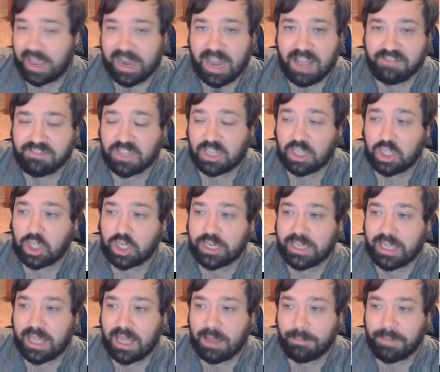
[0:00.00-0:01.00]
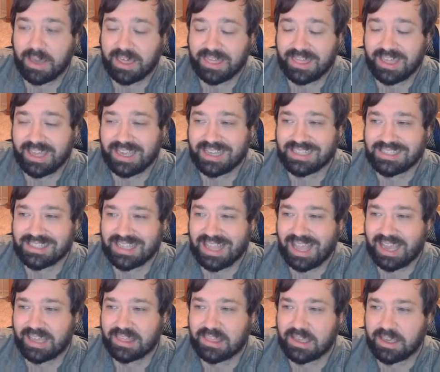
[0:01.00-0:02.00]
have to look it up. I think it's
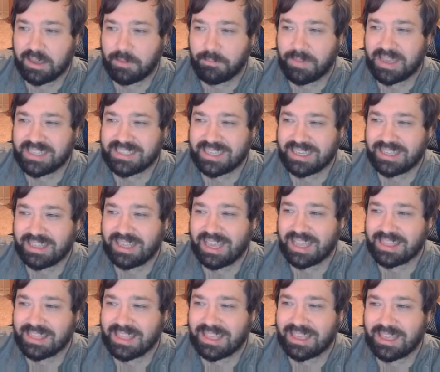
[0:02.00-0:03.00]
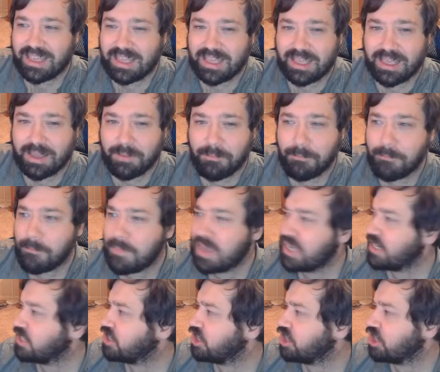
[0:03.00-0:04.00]
like basically at the
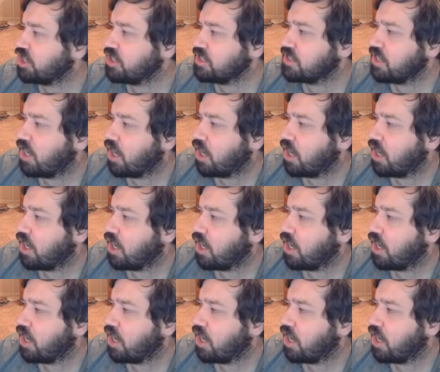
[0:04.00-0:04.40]
miniatures